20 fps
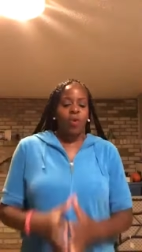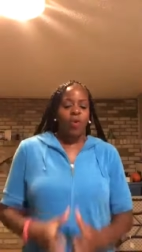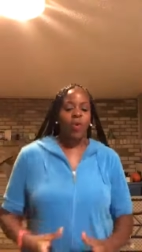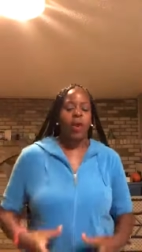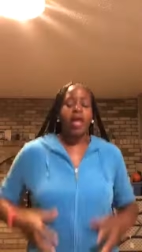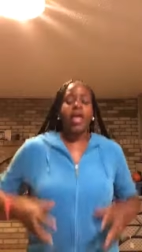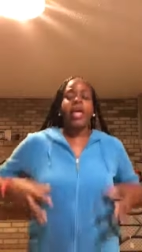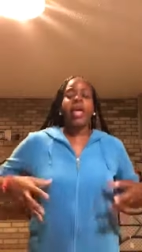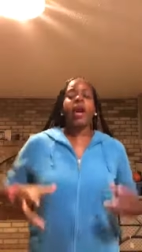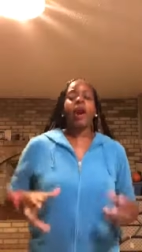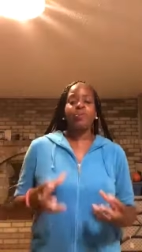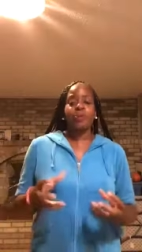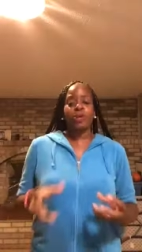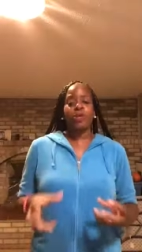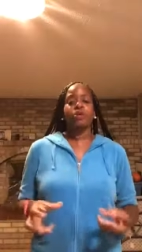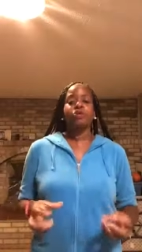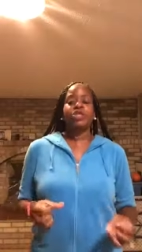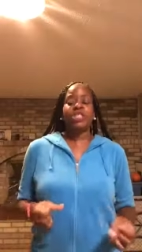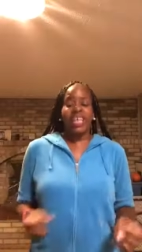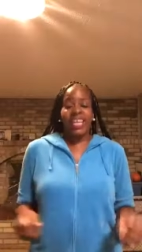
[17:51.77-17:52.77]
will help
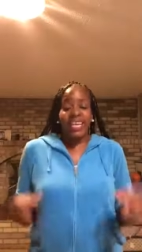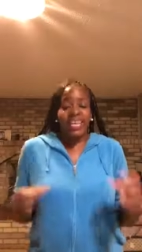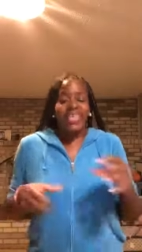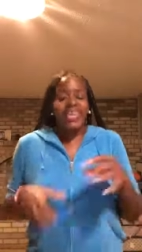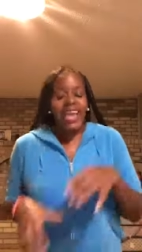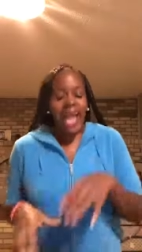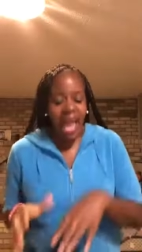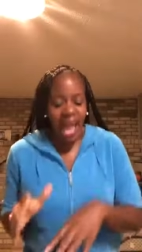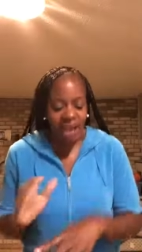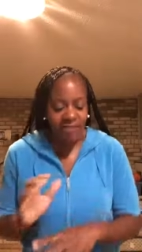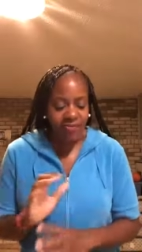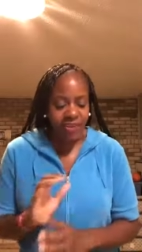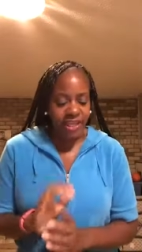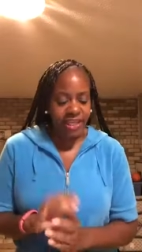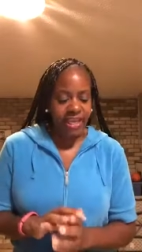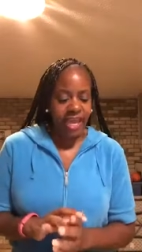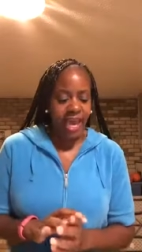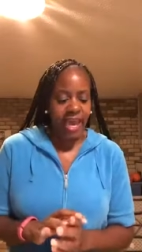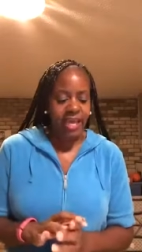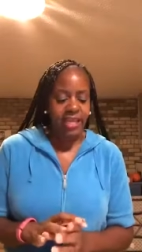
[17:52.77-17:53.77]
you to
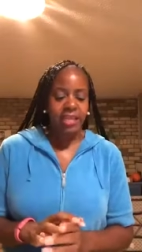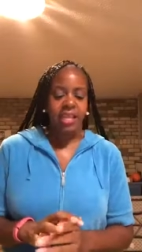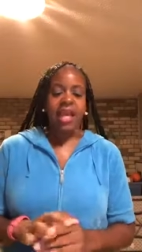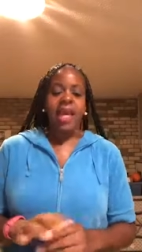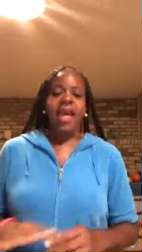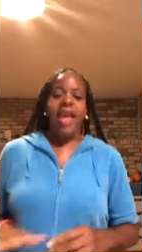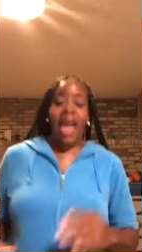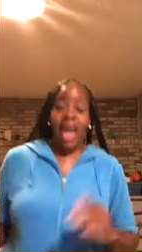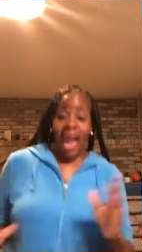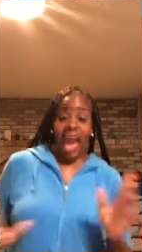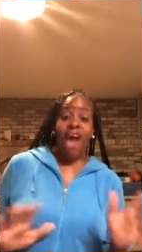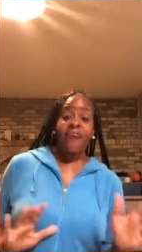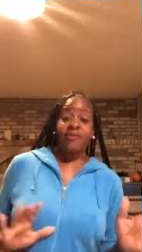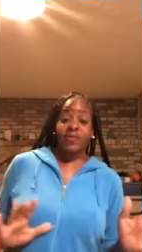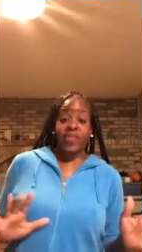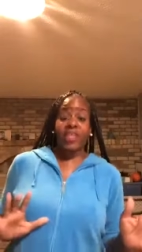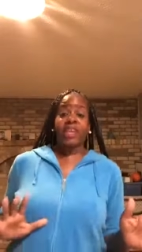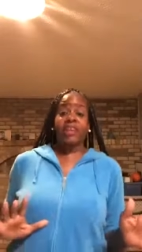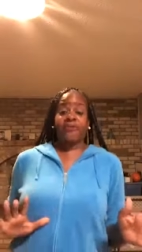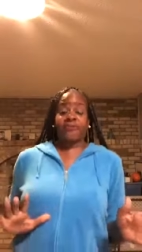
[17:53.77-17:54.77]
navigate
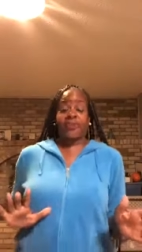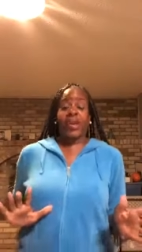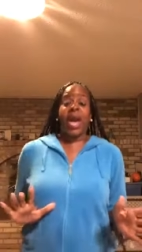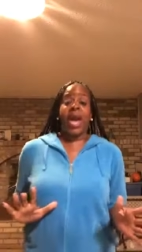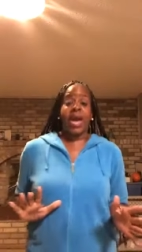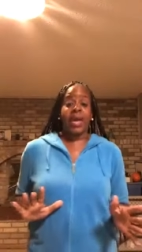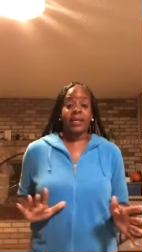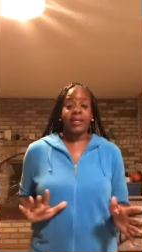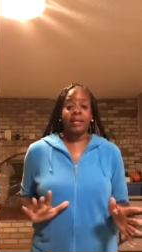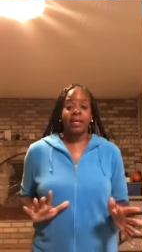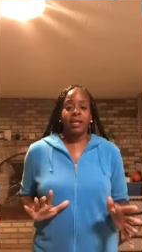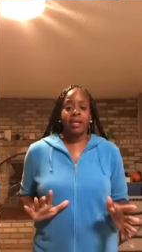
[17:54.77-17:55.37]
after the fact.